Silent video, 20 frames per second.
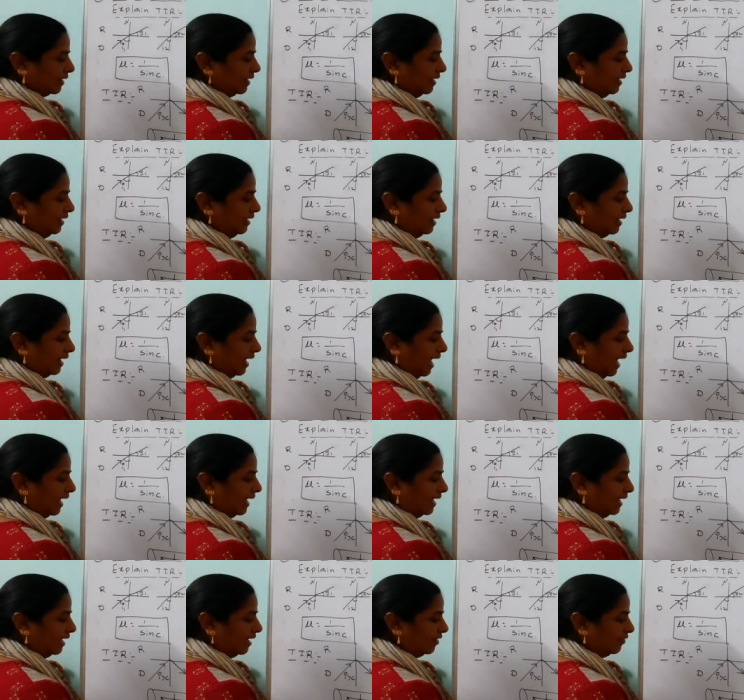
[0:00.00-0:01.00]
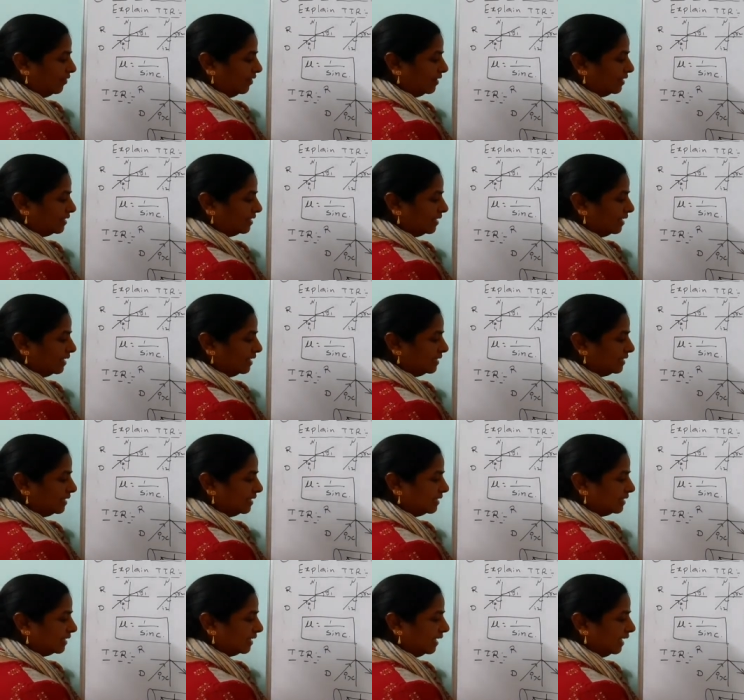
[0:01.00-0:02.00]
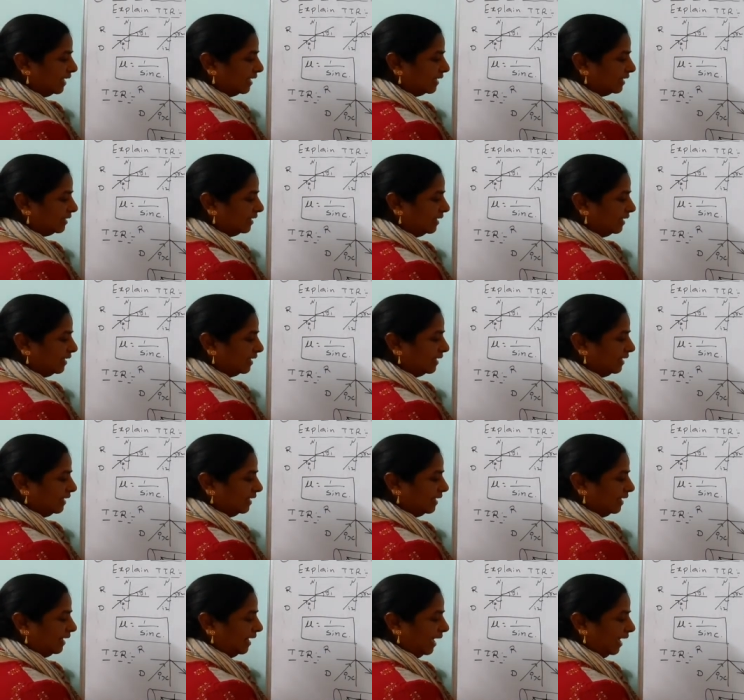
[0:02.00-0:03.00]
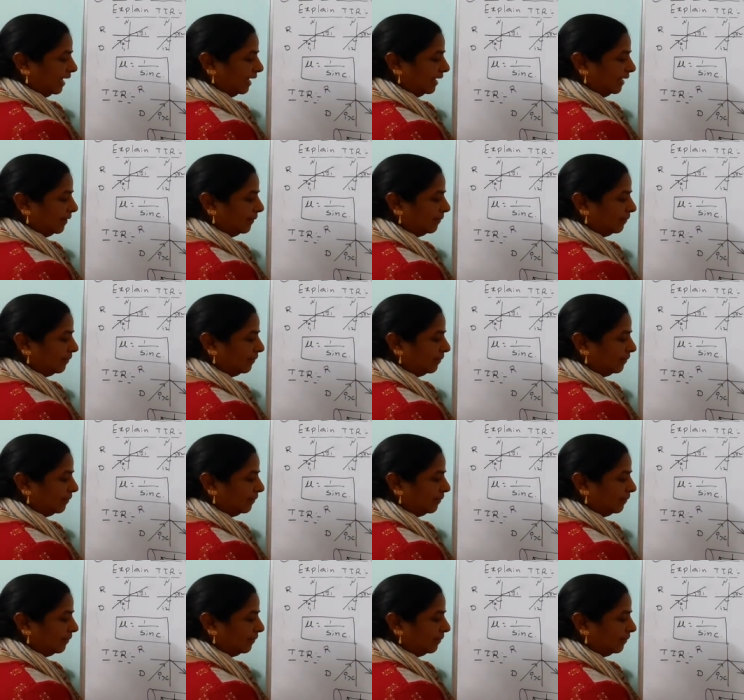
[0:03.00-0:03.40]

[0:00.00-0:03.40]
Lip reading: Here angle of incidence is greater than critical angle.